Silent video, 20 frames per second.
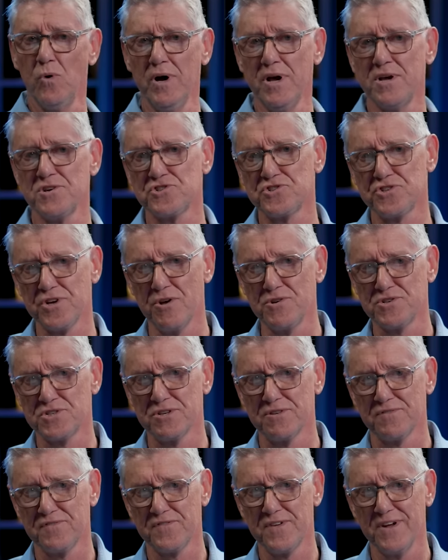why is
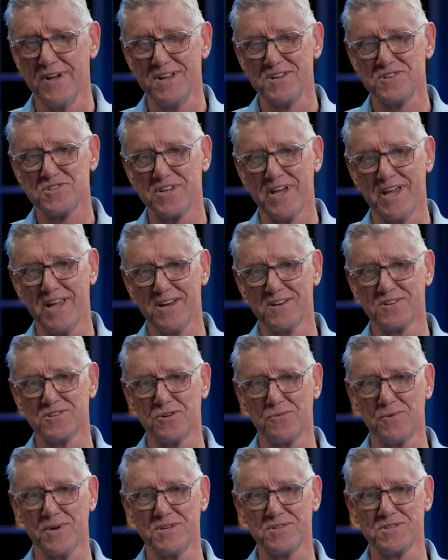Joseph saying
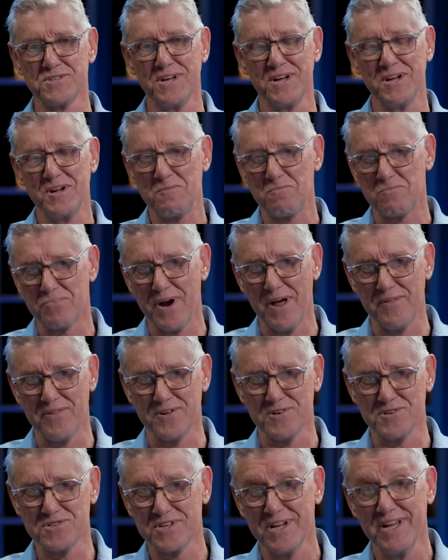to his
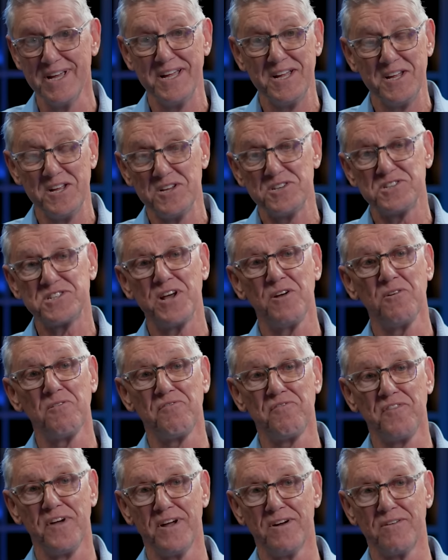brothers, Tell
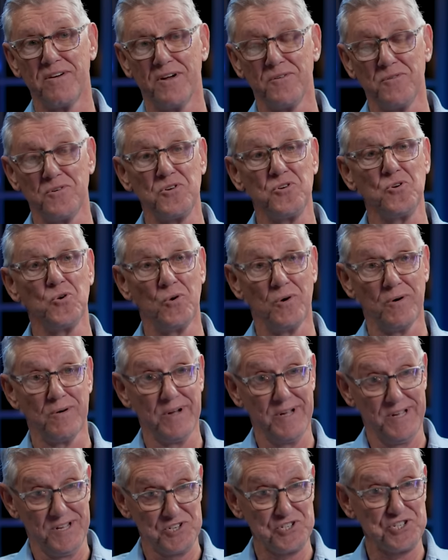Pharaoh your
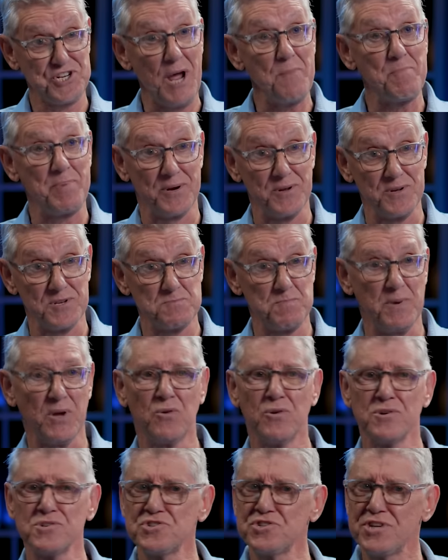shepherders
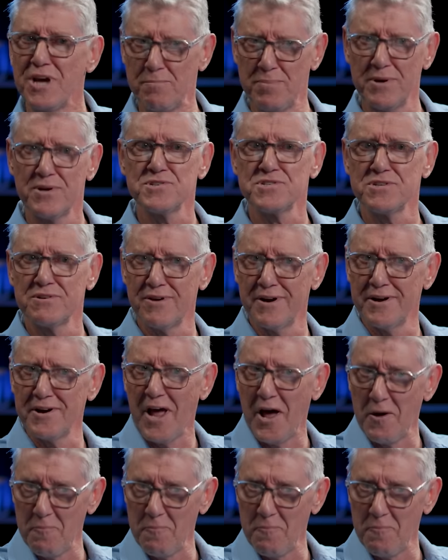because shepherders are an